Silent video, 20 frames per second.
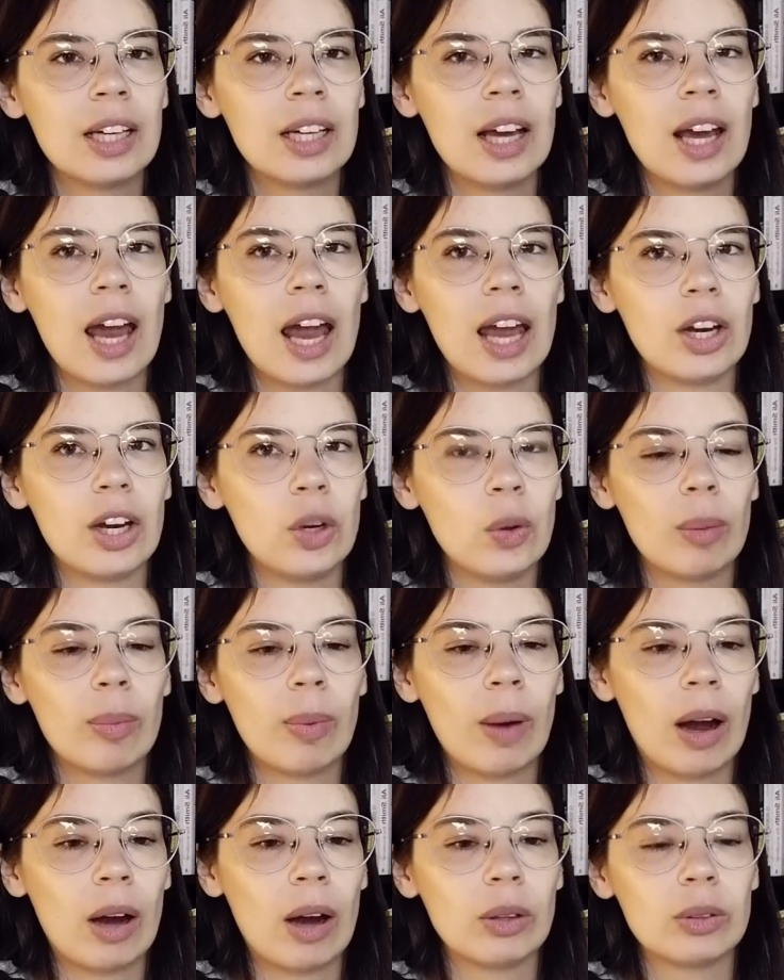and knew
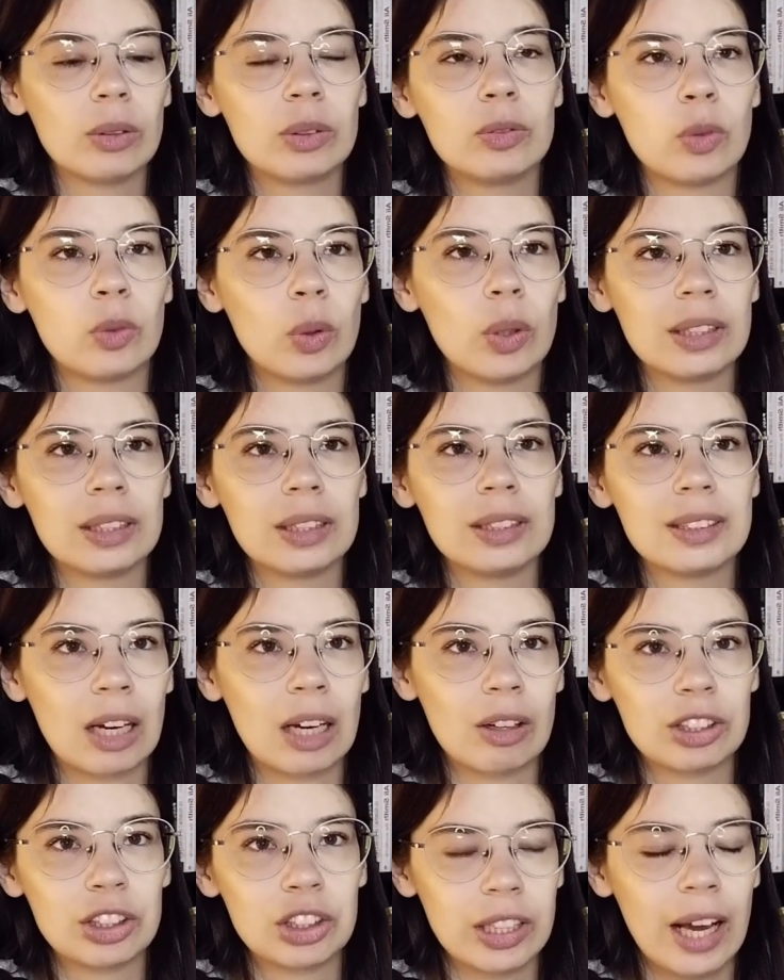about Voit and
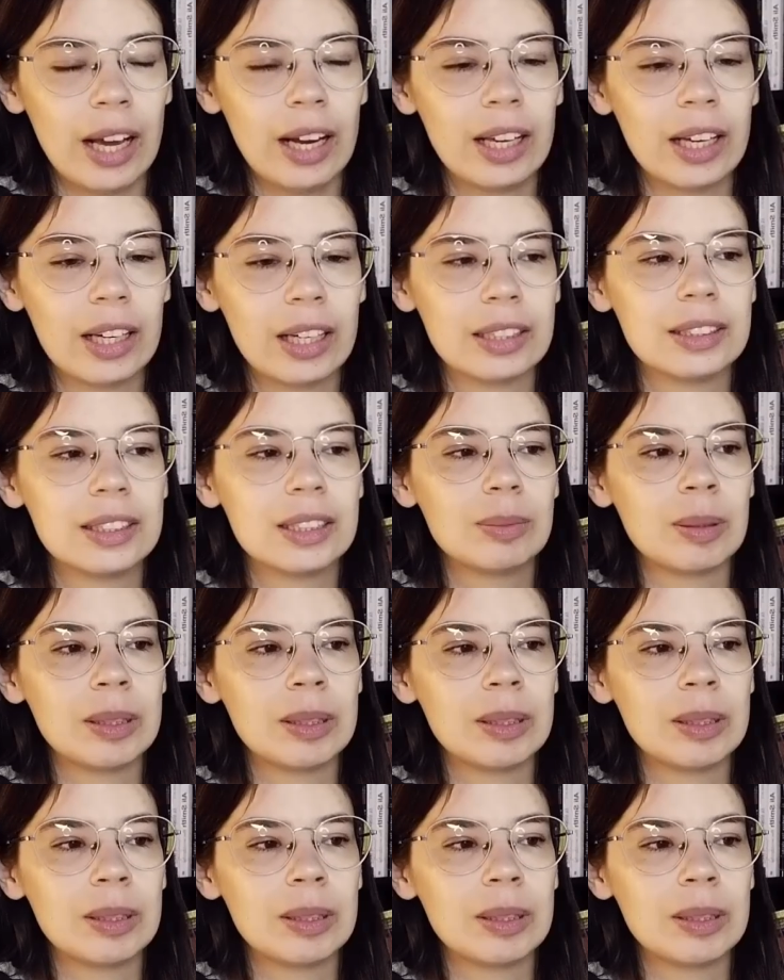Cyrus shenanigans,